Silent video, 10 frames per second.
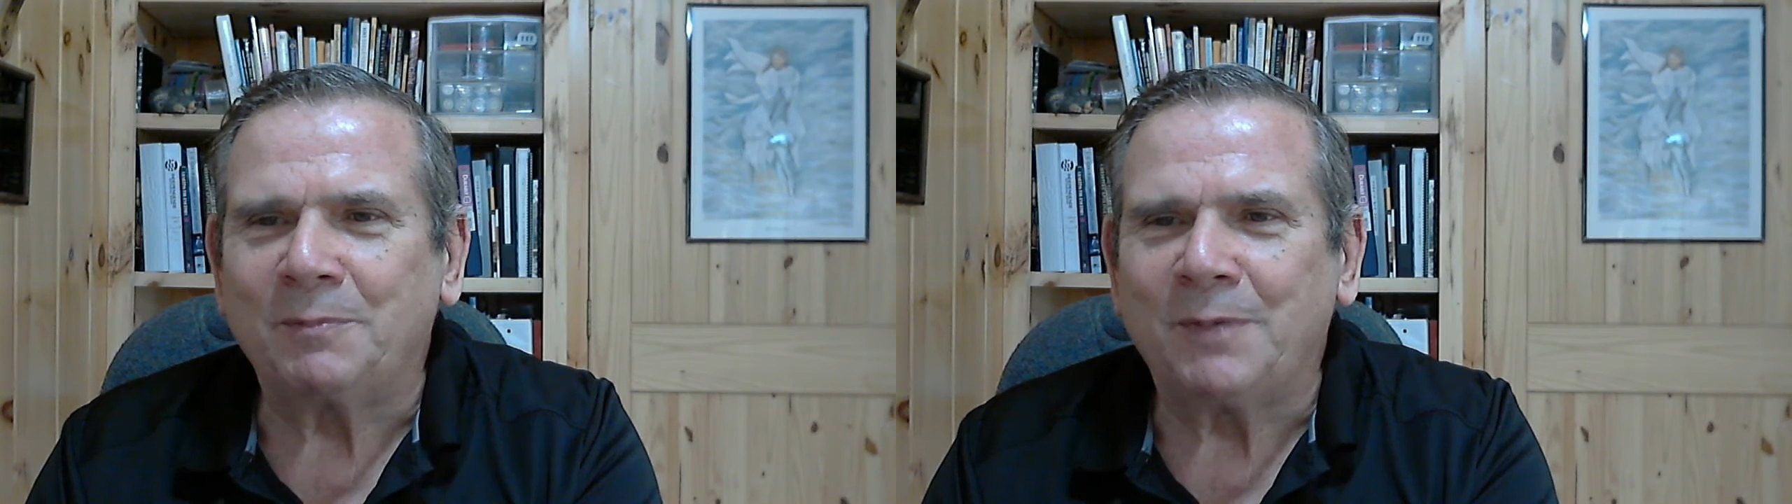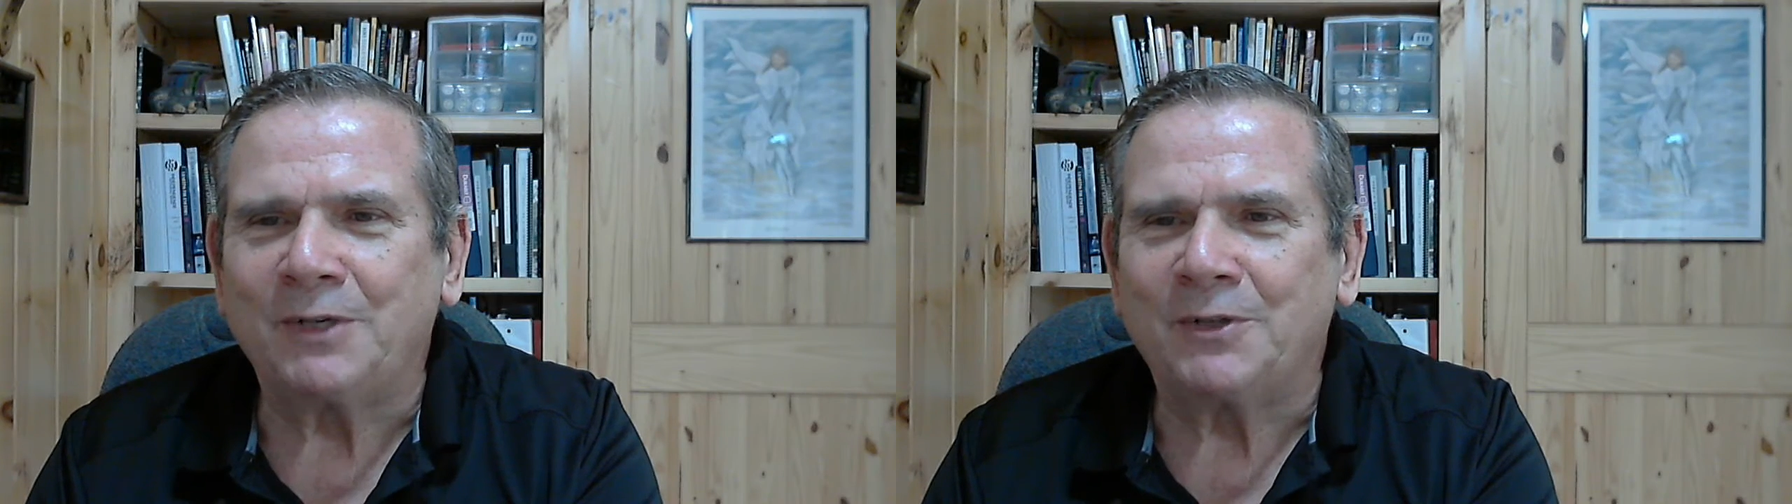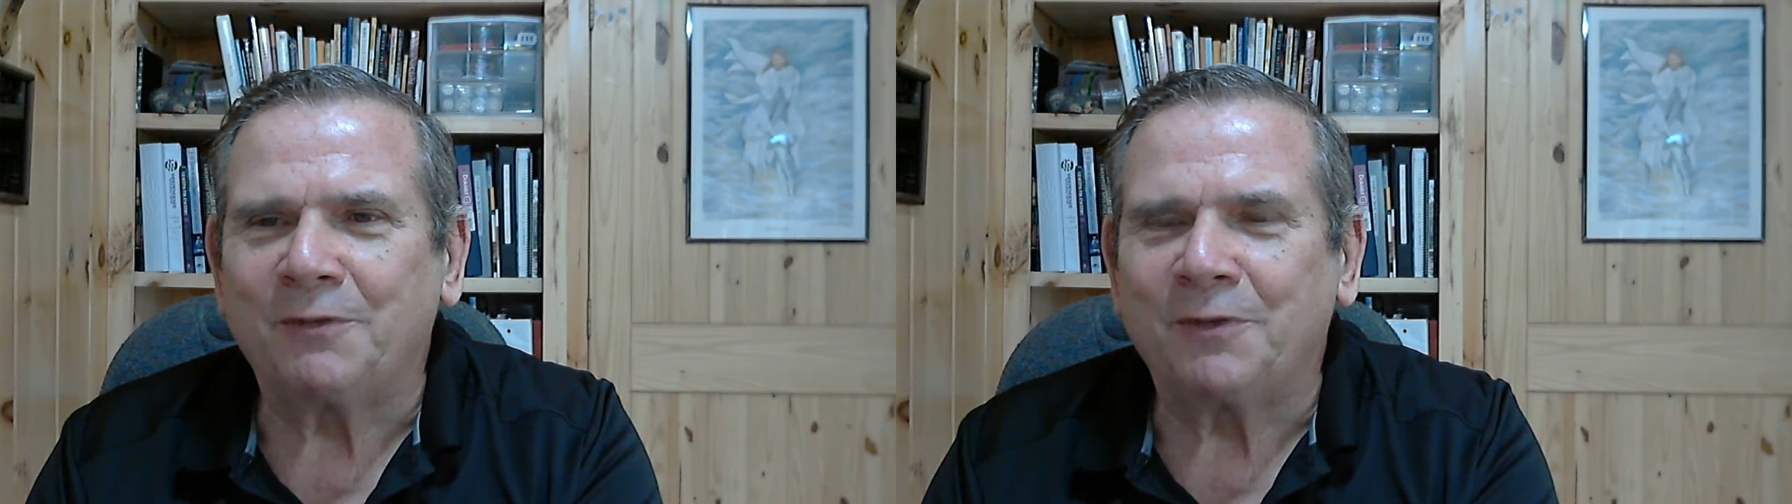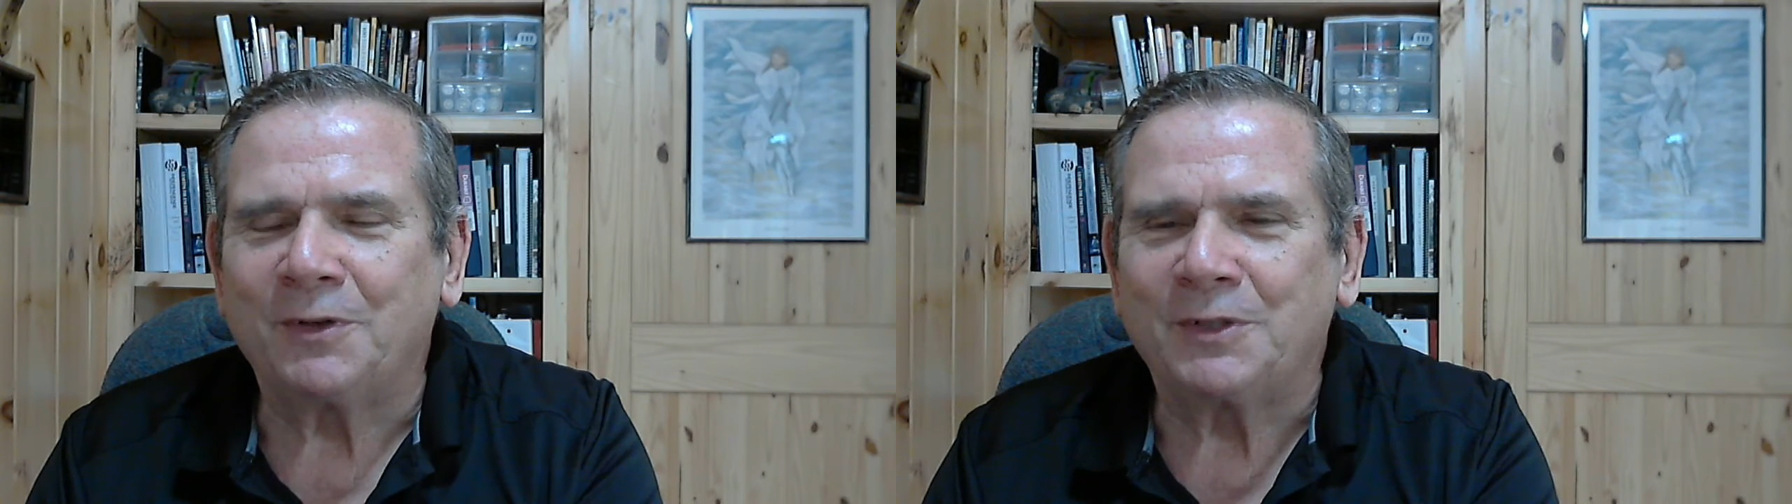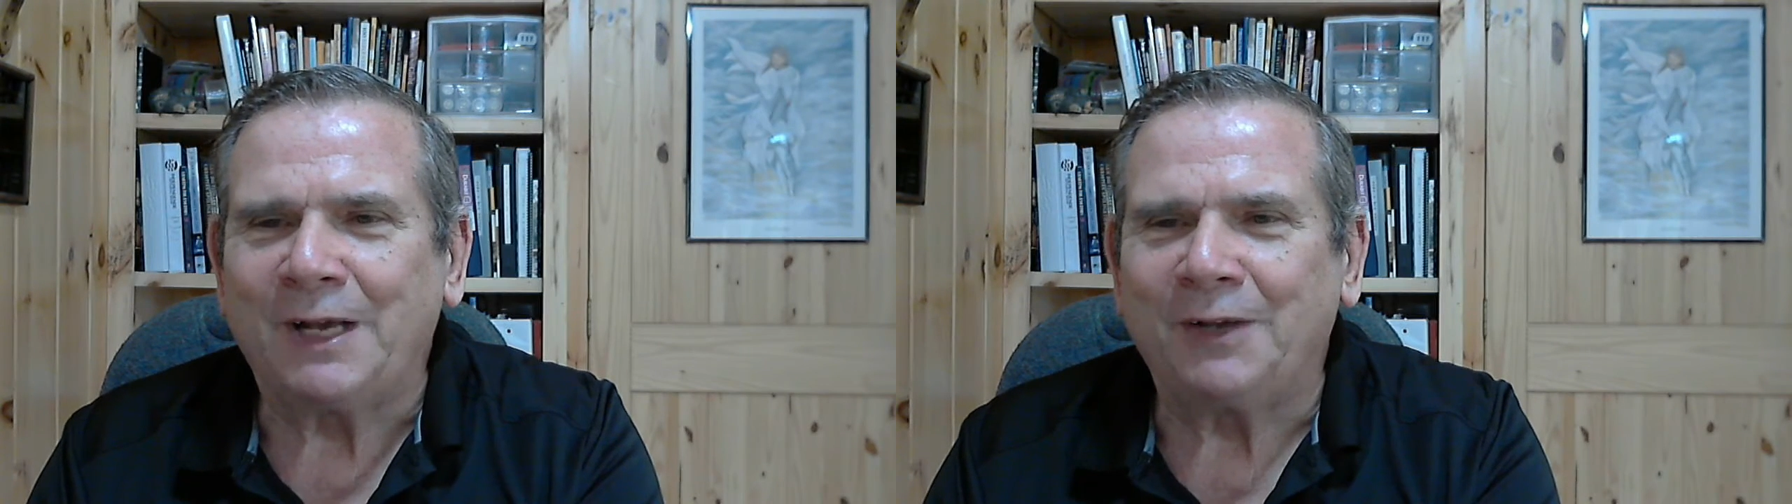minister for
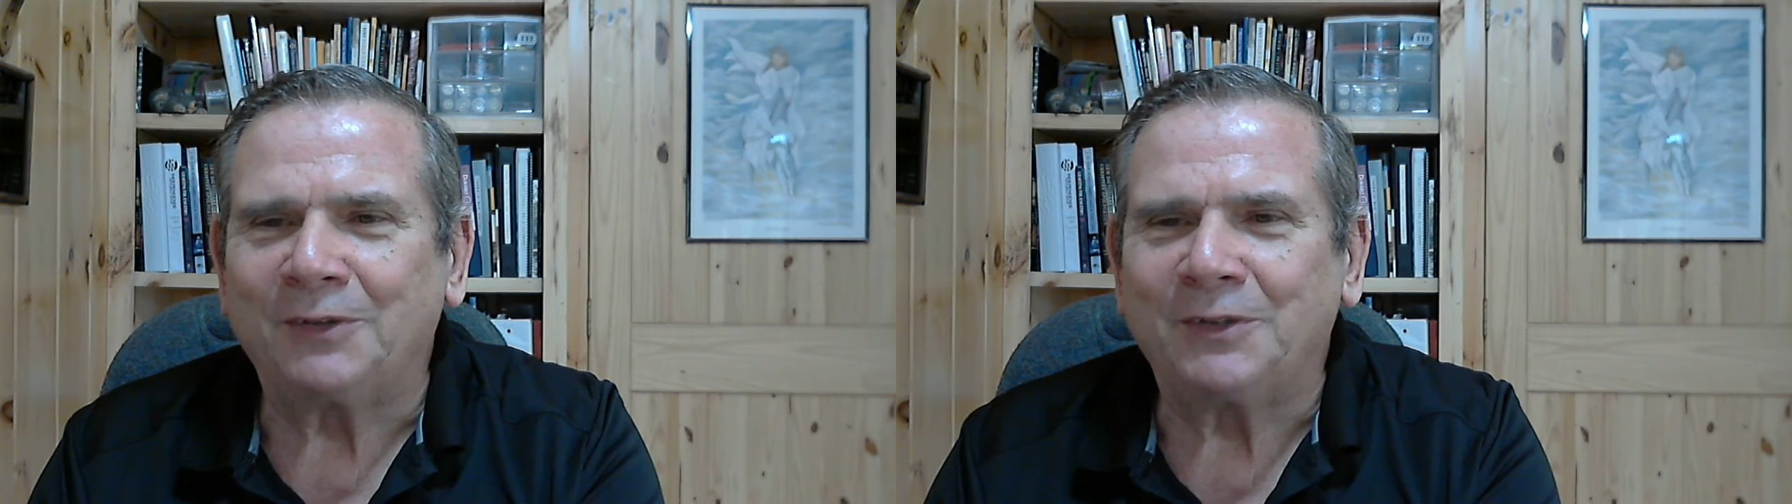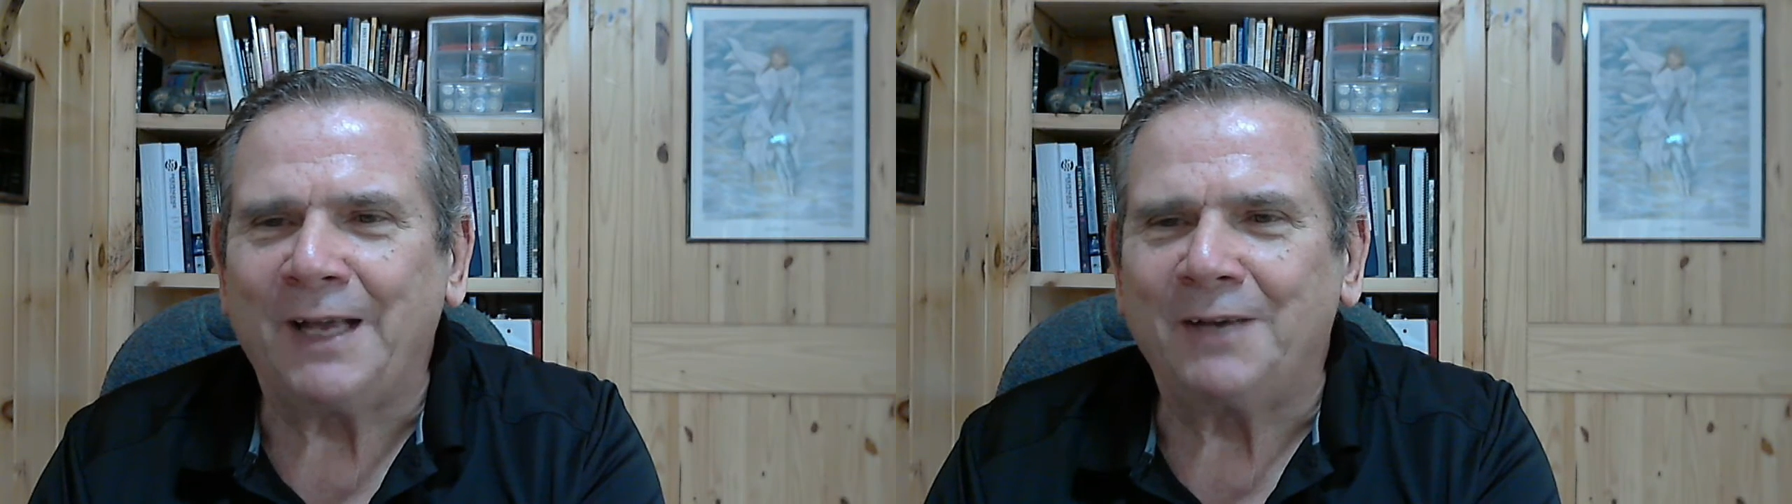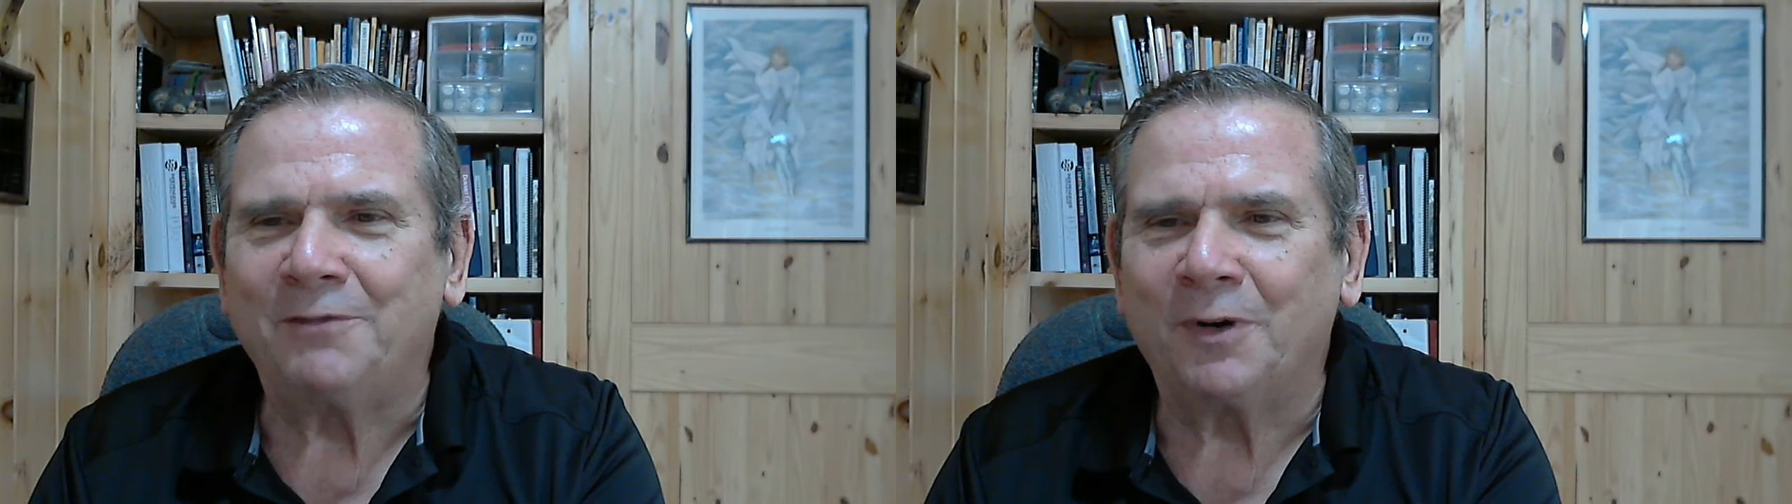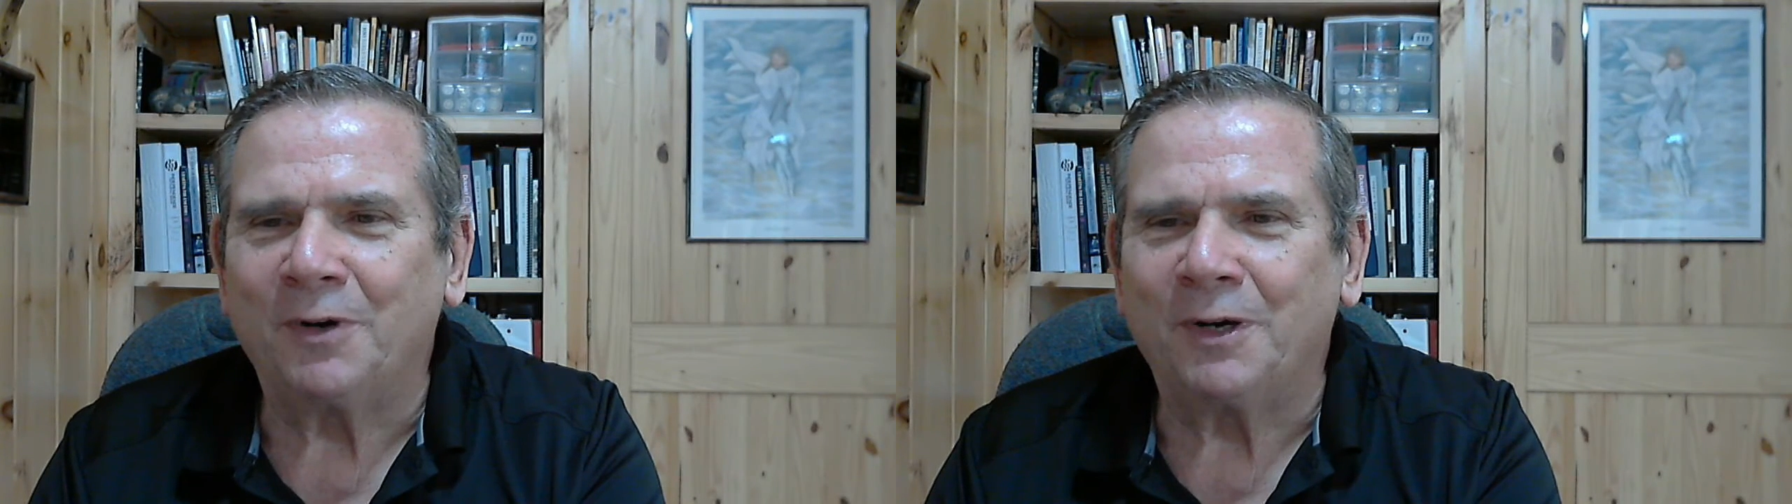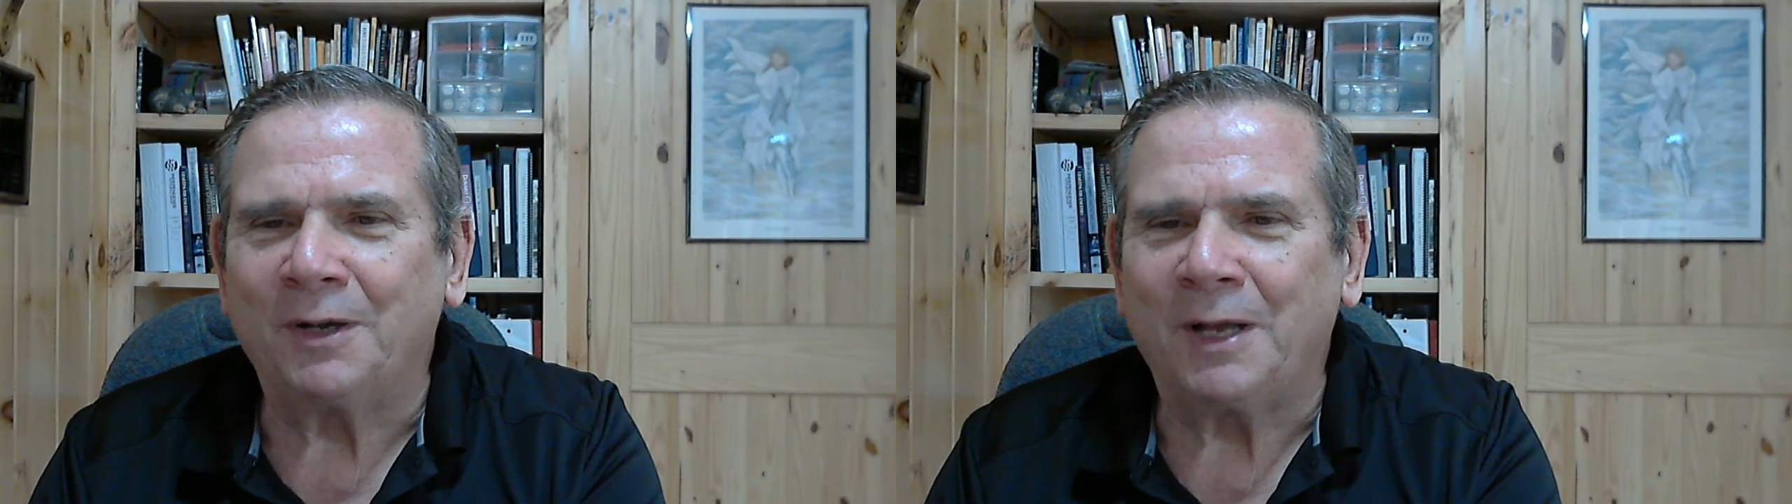Southside
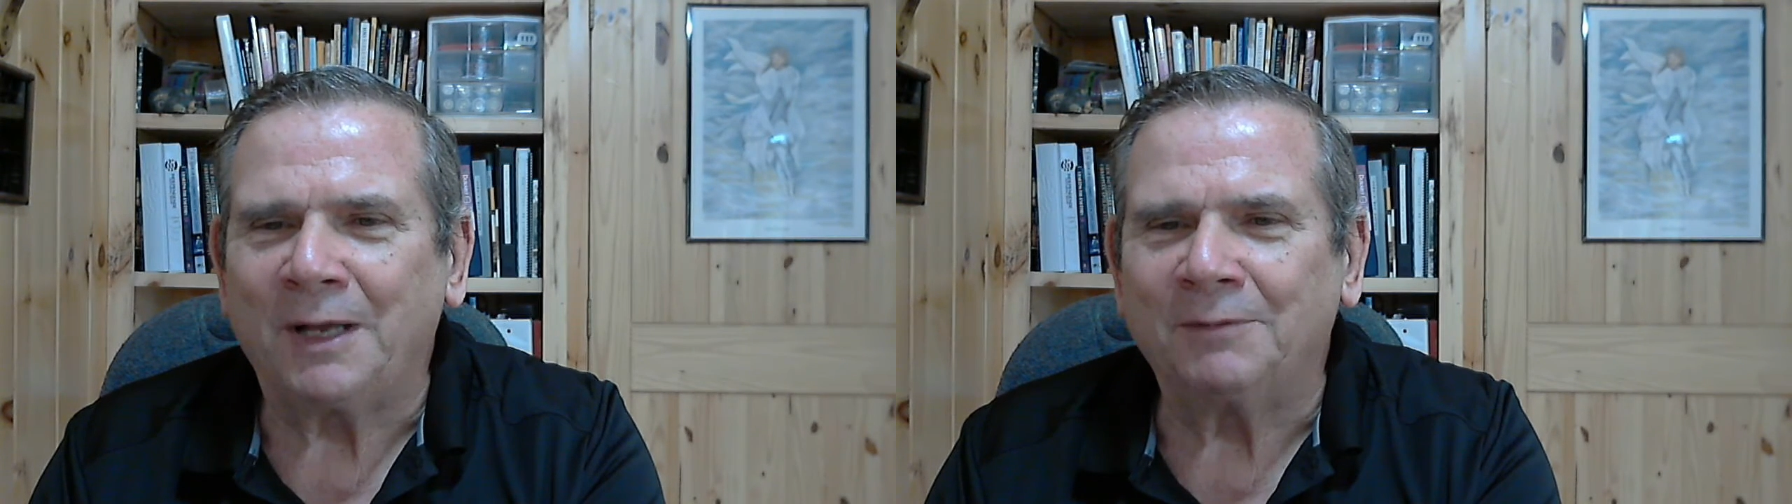for